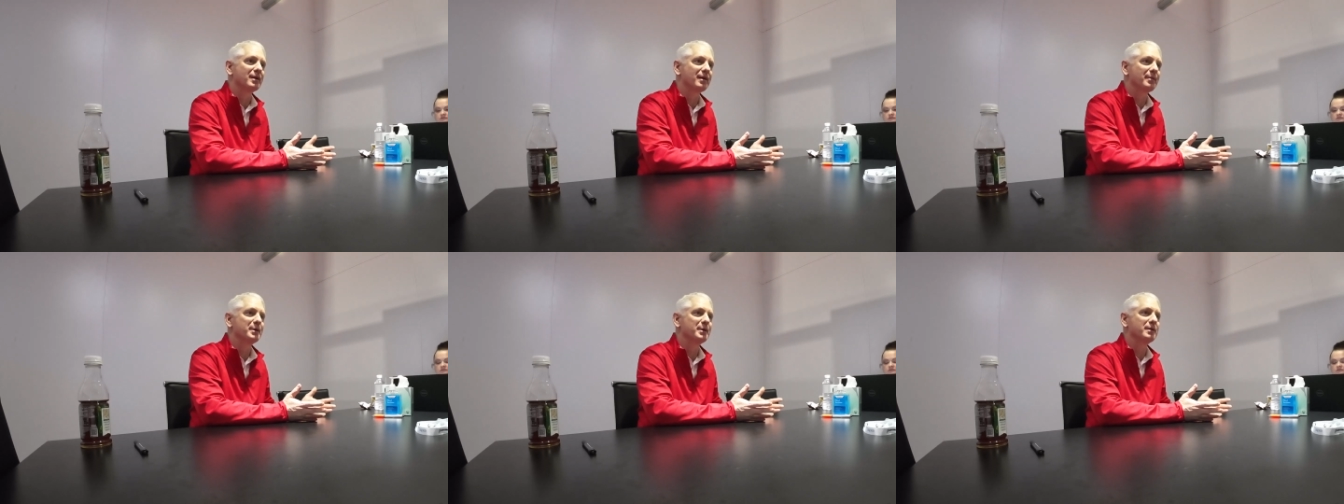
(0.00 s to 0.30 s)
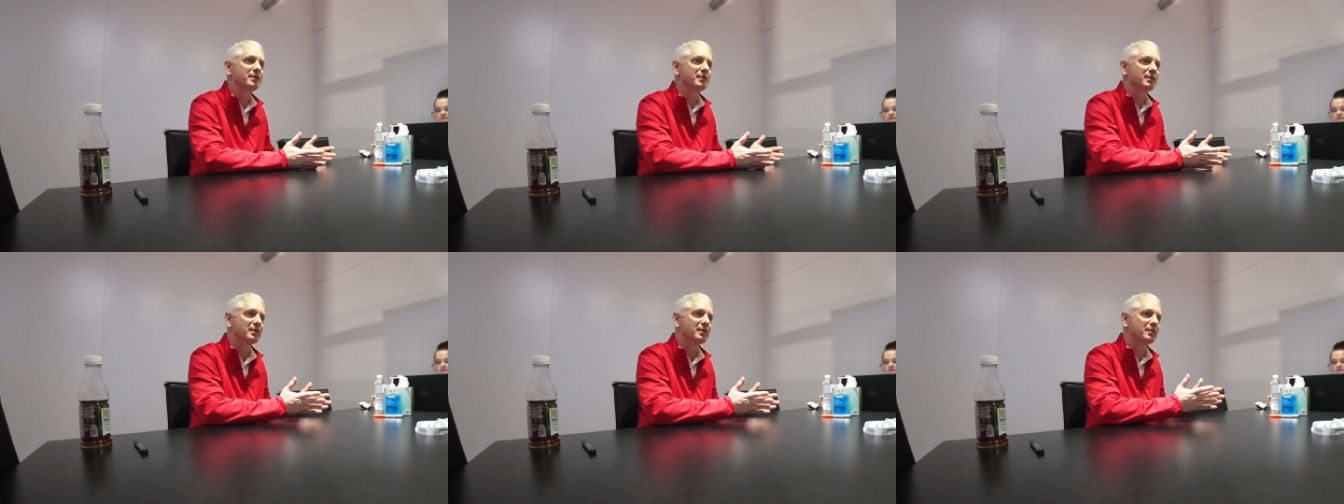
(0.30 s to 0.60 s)
I
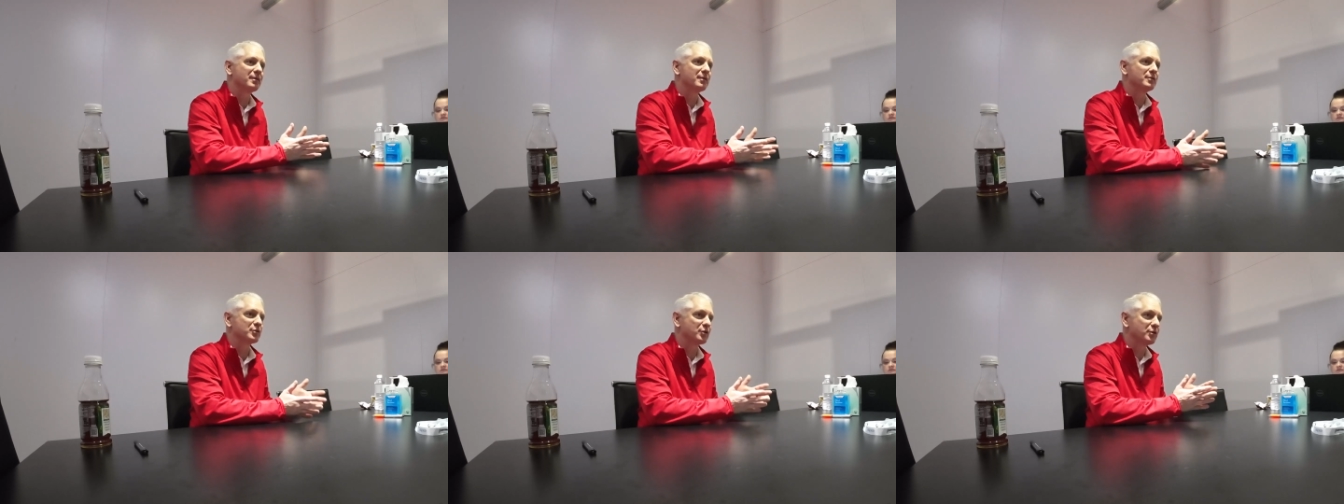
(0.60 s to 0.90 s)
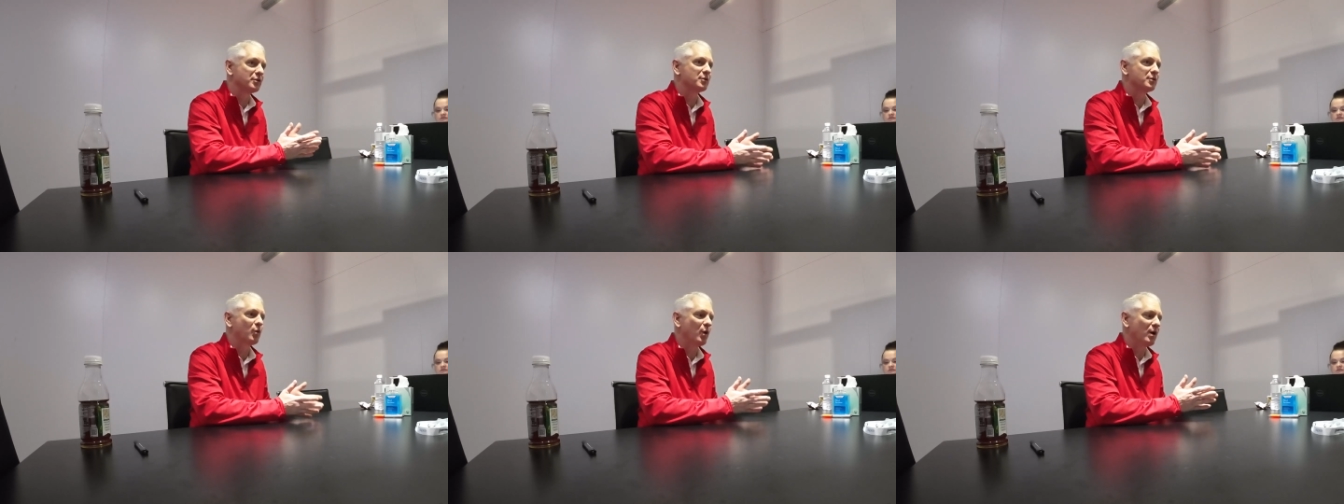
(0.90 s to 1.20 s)
mean, there's
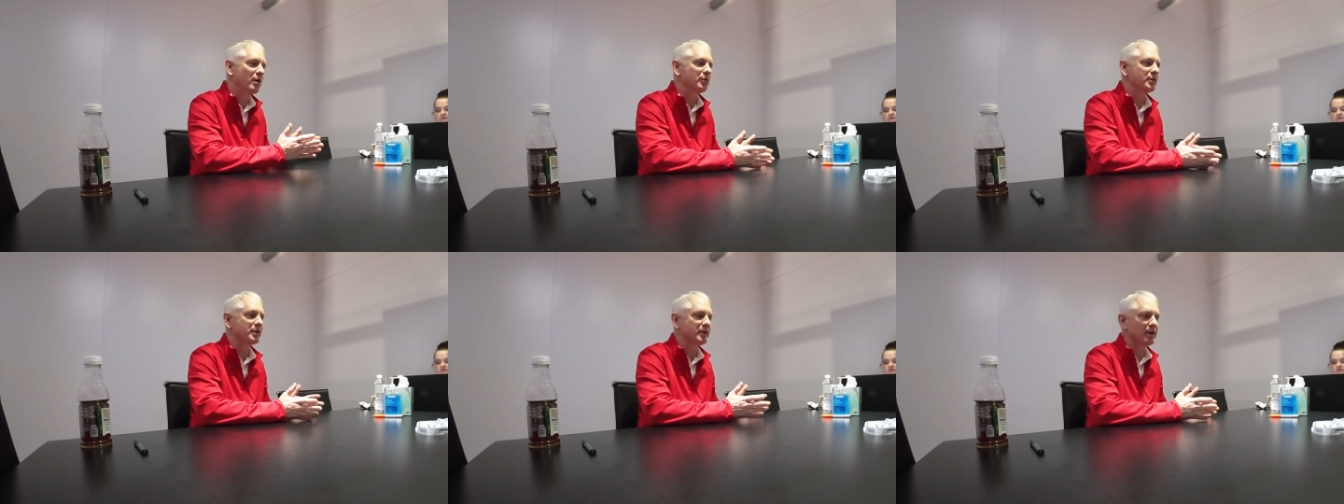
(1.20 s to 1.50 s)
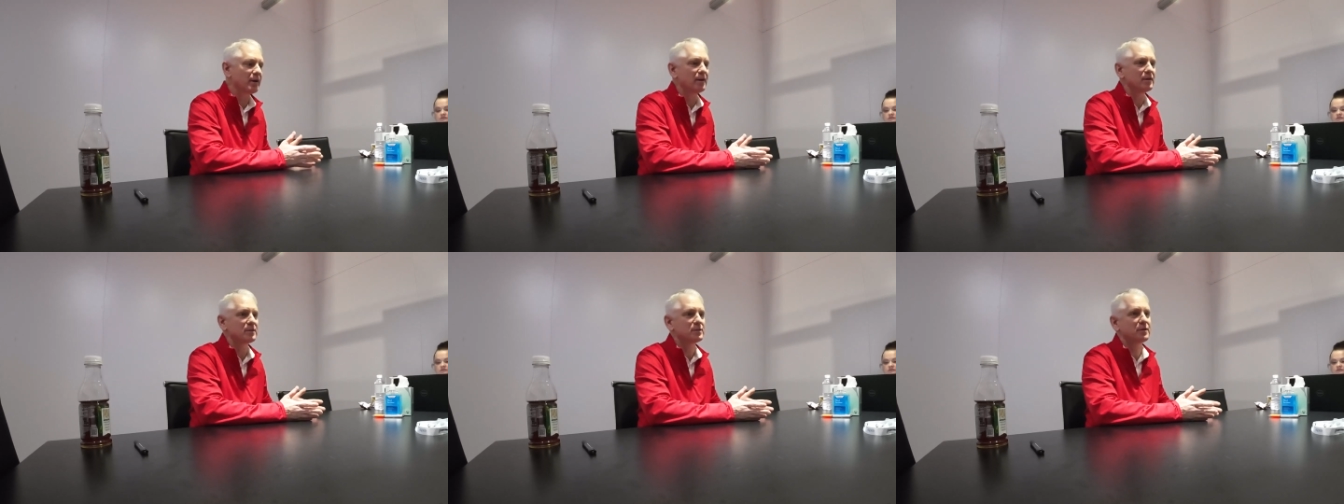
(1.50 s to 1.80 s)
good quality
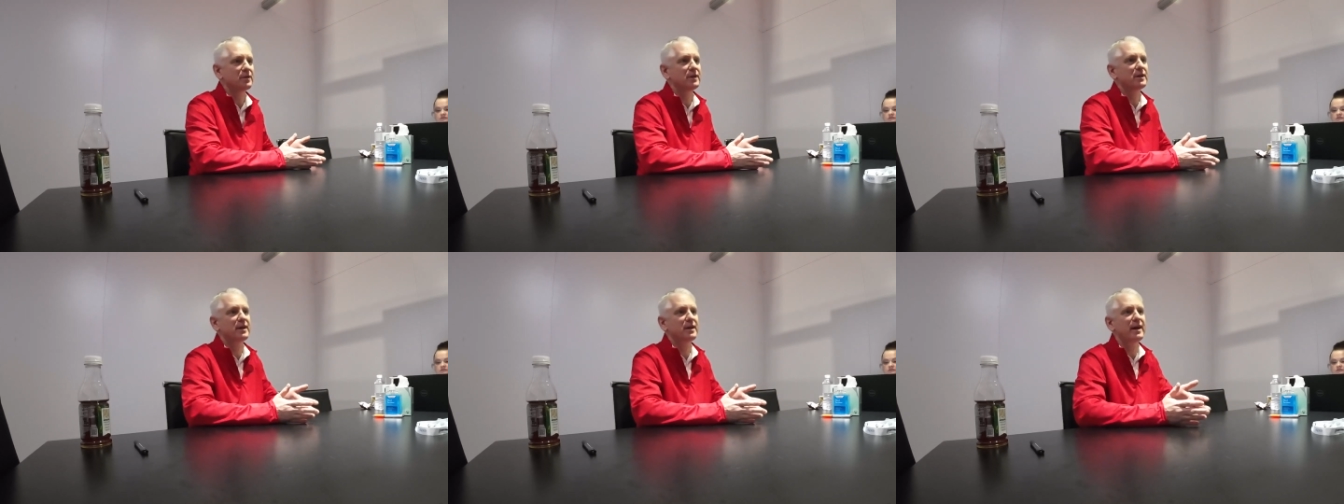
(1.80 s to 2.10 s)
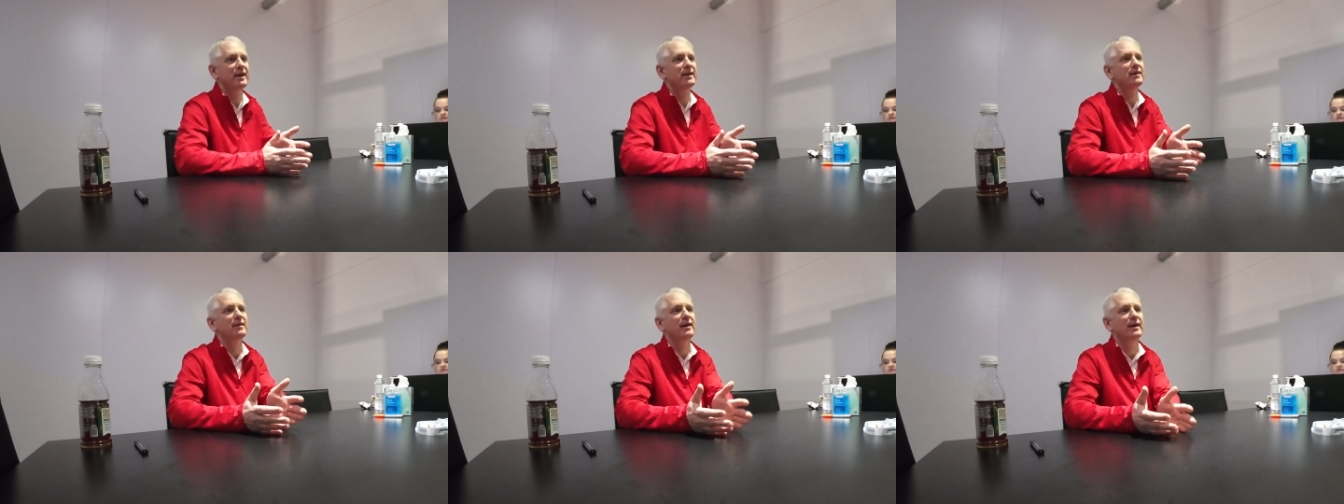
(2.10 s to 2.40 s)
cars, so they
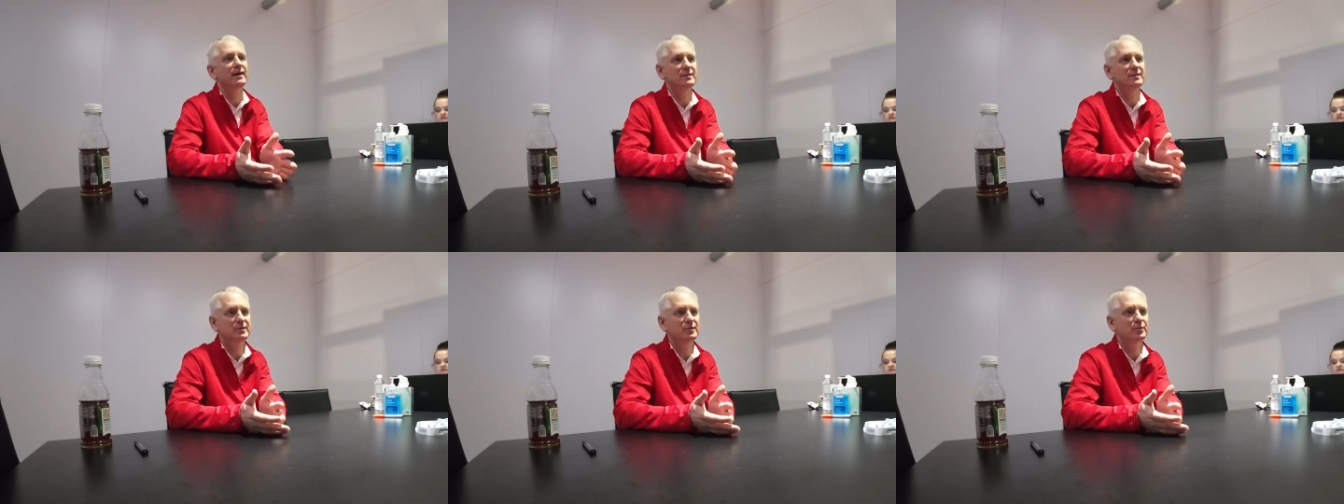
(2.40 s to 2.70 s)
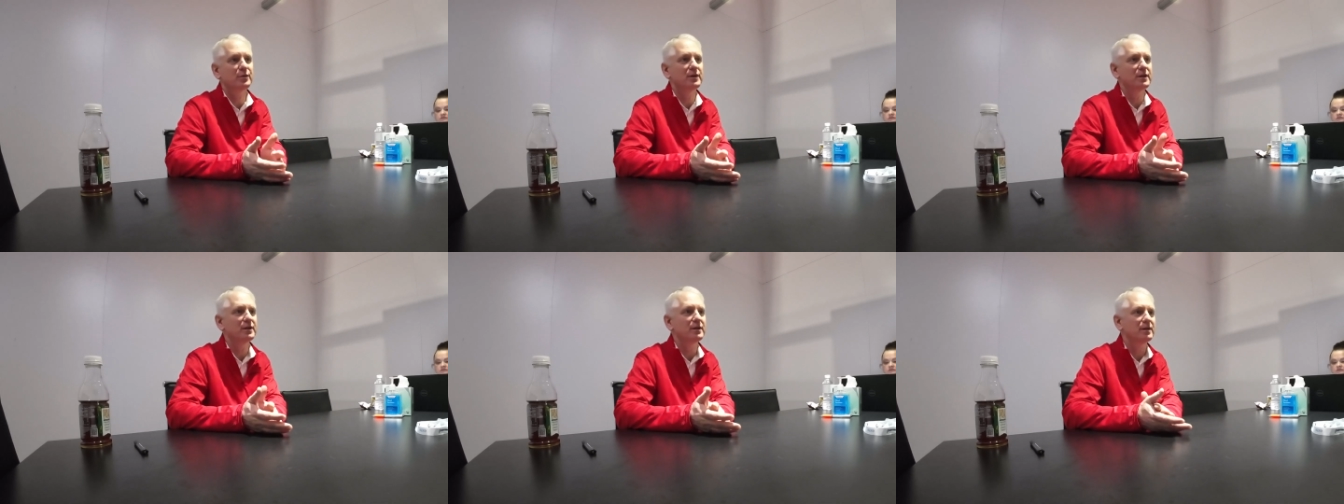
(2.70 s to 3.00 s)
can last
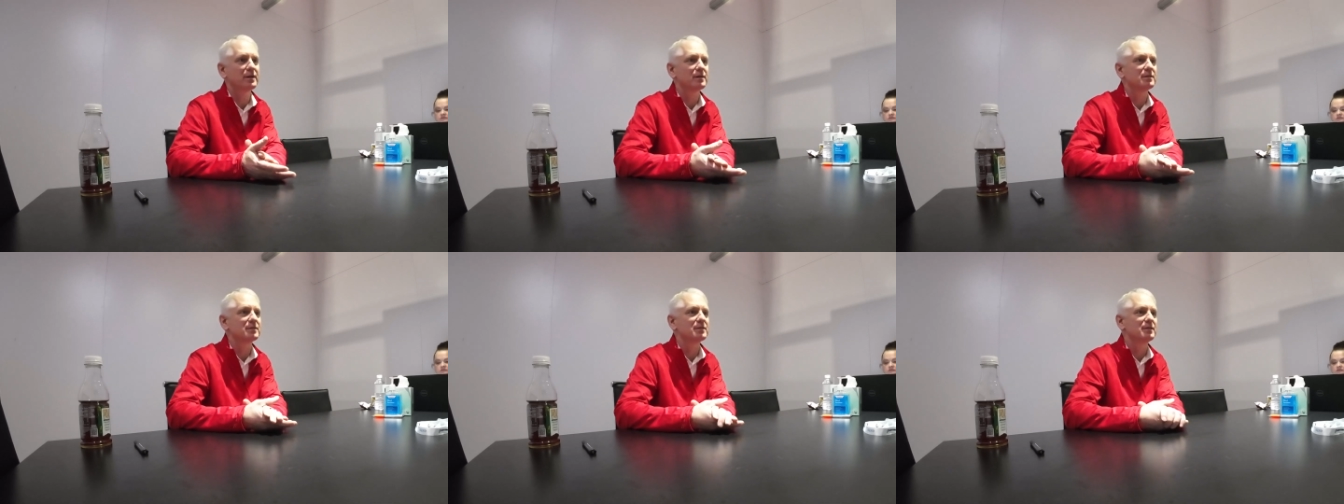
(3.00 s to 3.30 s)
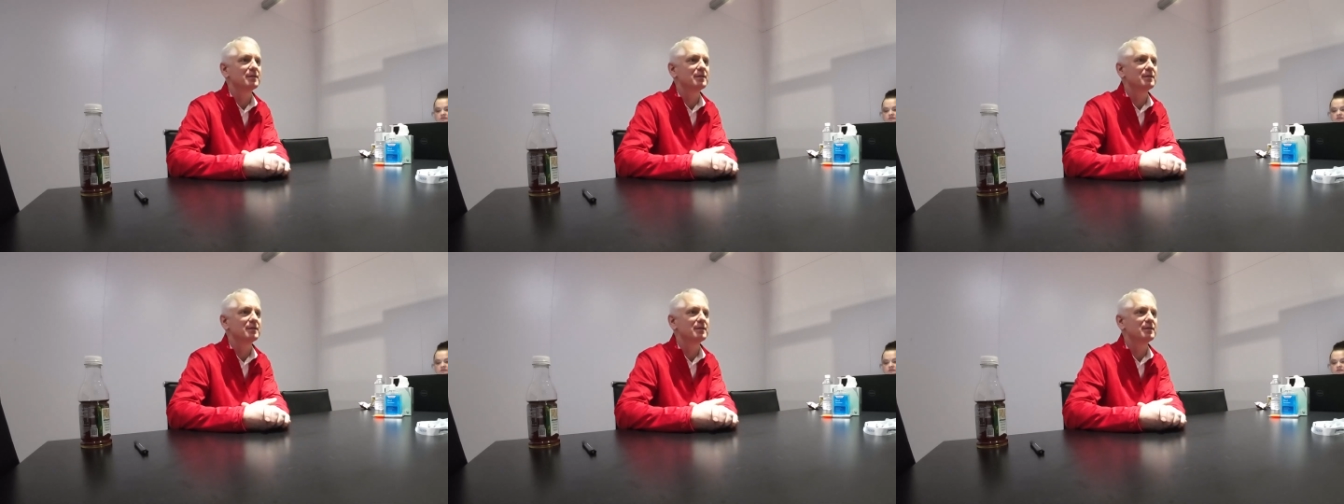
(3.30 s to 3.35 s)
20 years.